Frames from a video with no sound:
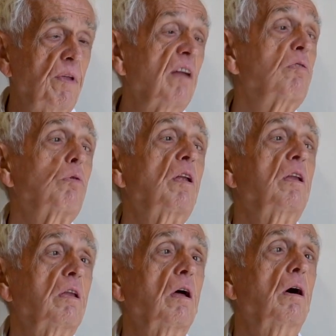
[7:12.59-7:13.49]
That's
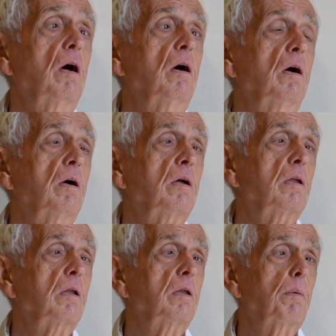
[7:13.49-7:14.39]
really the
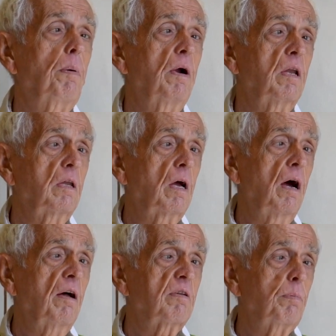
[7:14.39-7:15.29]
part of the
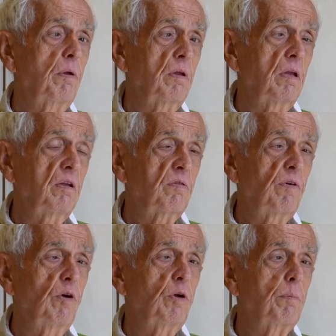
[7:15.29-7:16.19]
gospel that's
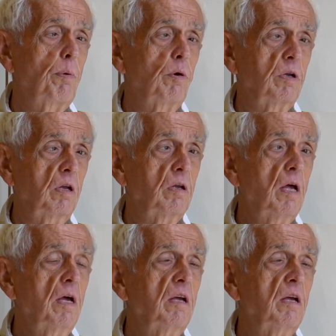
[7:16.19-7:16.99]
very important.